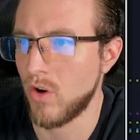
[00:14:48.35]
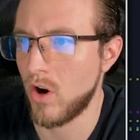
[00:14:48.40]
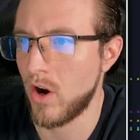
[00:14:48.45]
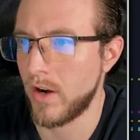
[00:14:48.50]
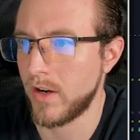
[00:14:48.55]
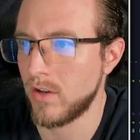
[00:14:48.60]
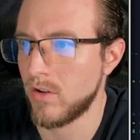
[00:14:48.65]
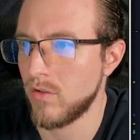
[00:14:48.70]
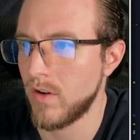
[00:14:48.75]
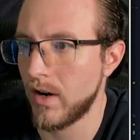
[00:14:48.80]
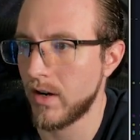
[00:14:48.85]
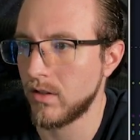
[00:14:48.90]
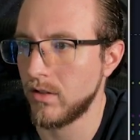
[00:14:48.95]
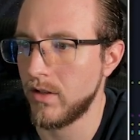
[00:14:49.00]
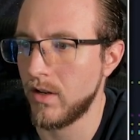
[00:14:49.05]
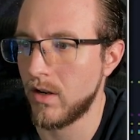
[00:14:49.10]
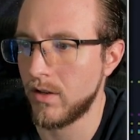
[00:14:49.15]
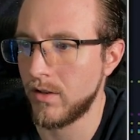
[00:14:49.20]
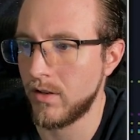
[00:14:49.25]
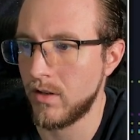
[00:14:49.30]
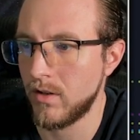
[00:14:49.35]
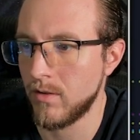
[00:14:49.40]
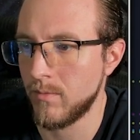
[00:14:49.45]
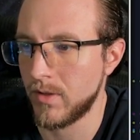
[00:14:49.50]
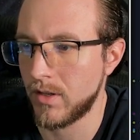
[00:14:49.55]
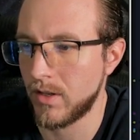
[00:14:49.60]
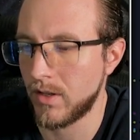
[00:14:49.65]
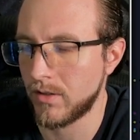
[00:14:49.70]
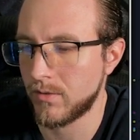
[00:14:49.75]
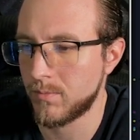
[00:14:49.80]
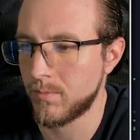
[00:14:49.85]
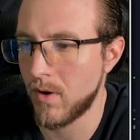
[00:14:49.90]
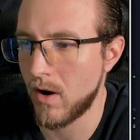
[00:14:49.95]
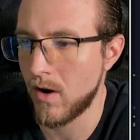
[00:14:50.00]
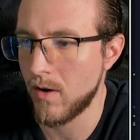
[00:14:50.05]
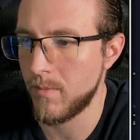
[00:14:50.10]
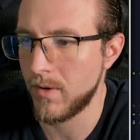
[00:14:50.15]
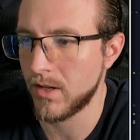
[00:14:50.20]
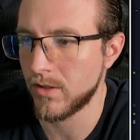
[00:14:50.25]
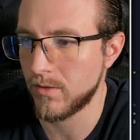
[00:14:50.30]
drawing correctly on here, but that's
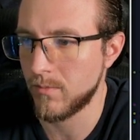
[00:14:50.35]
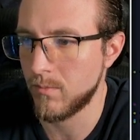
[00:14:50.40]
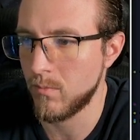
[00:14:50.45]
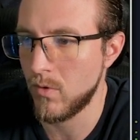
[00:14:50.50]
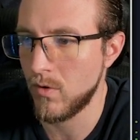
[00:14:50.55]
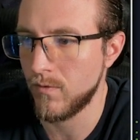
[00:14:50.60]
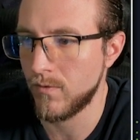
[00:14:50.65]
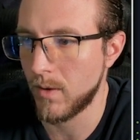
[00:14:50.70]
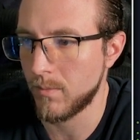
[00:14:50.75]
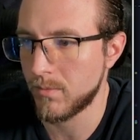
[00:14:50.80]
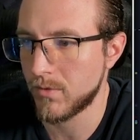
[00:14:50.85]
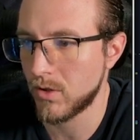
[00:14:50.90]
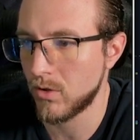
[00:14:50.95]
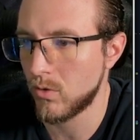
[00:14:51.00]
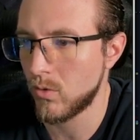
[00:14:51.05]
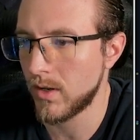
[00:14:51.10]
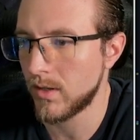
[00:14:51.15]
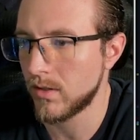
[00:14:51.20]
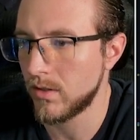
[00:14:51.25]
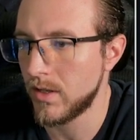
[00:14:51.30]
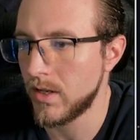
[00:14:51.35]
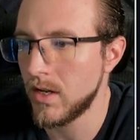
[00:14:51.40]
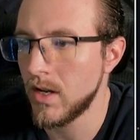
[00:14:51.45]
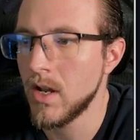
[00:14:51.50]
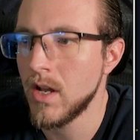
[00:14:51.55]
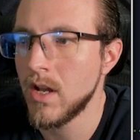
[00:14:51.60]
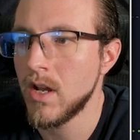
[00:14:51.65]
probably because it moved up so quickly.